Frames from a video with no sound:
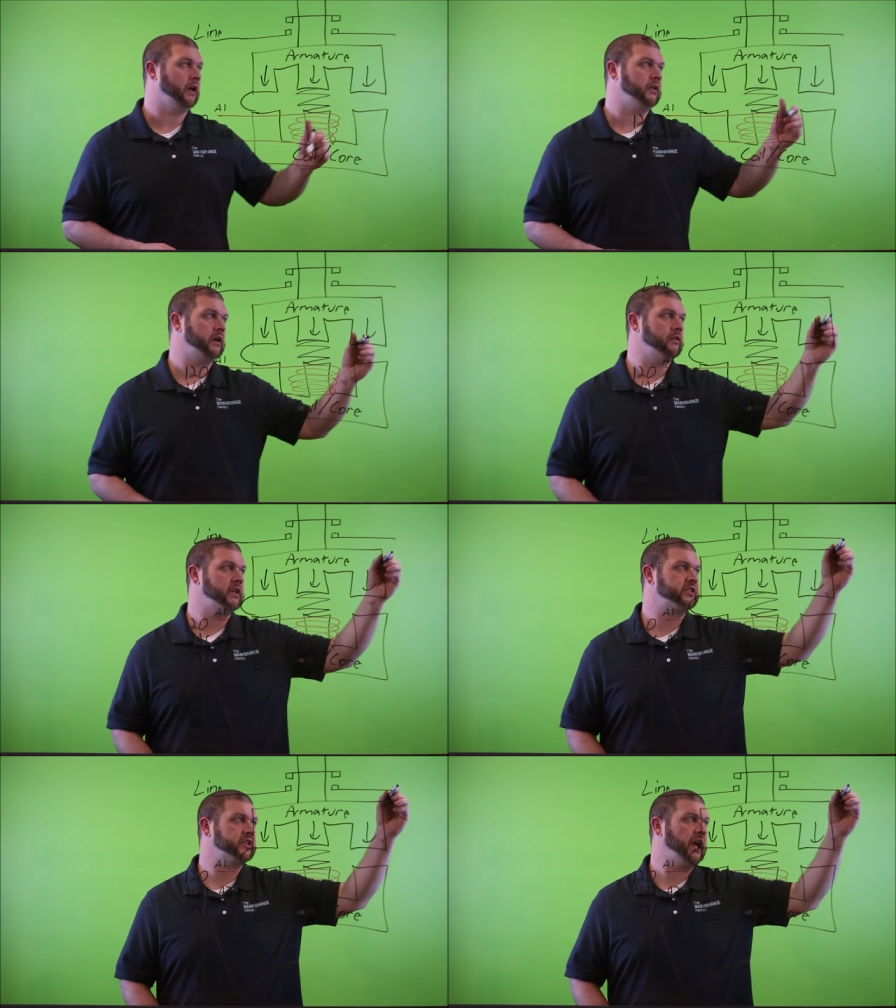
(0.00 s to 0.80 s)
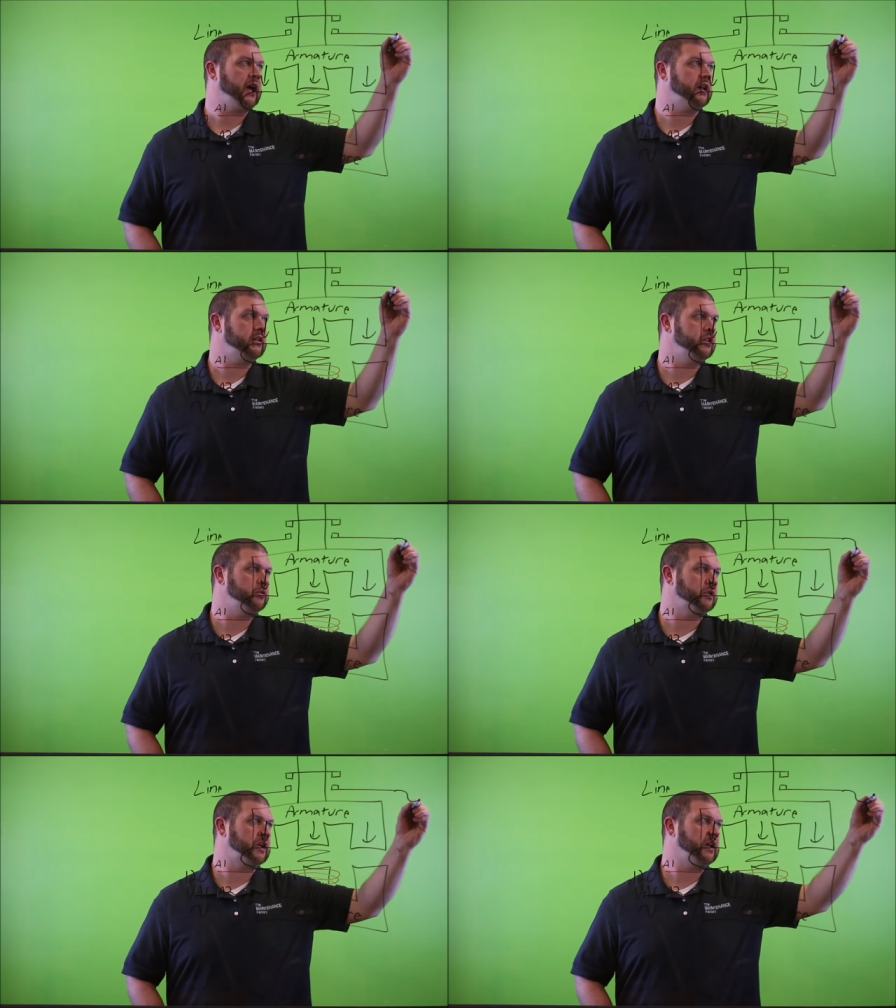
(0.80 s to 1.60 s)
And then on this side,
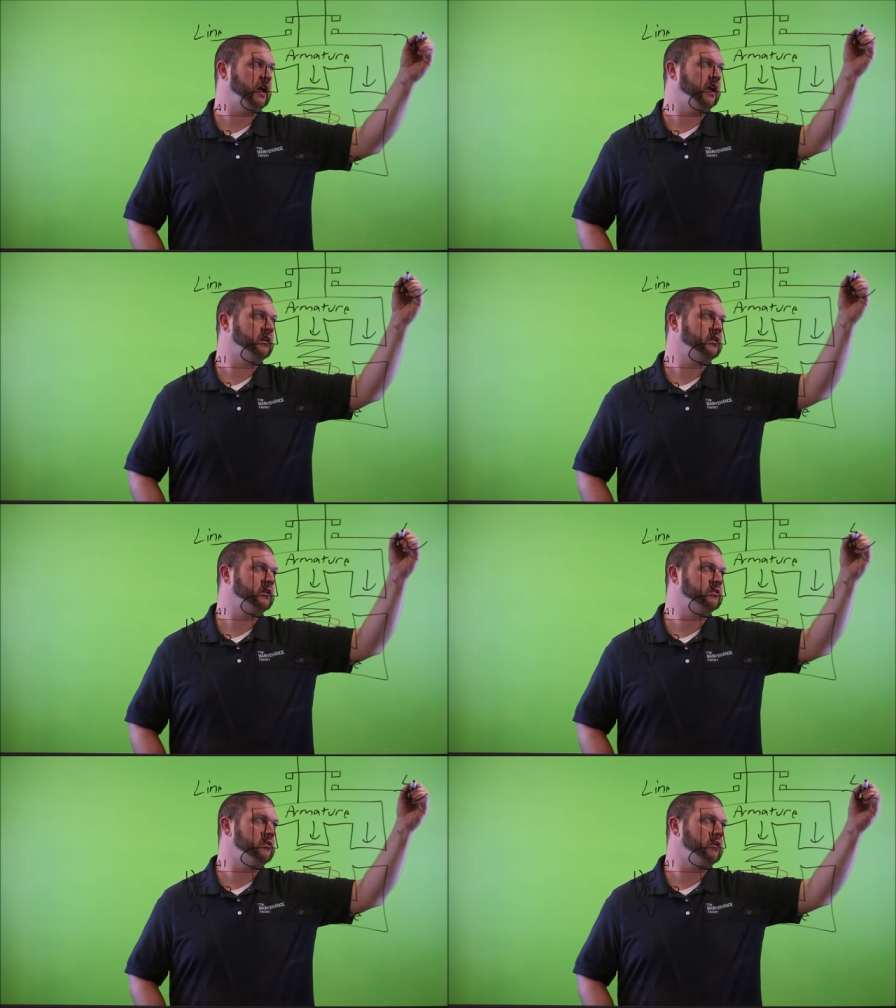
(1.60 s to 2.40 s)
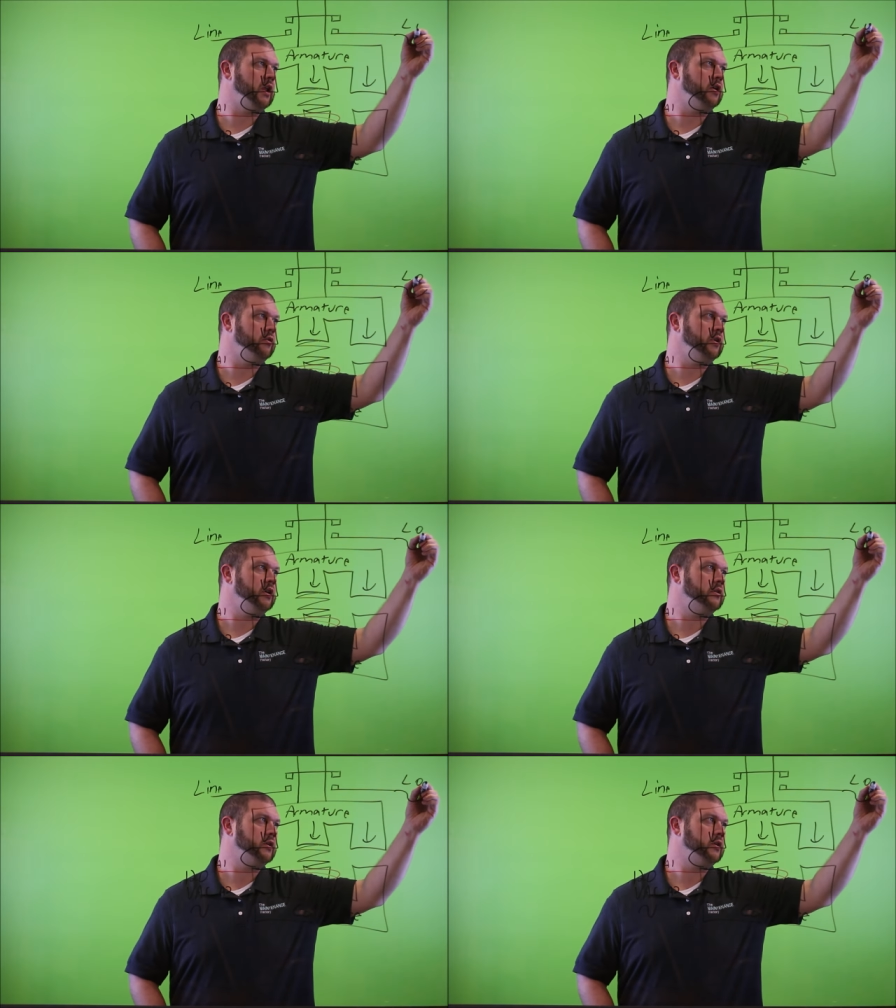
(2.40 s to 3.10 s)
you would connect to the load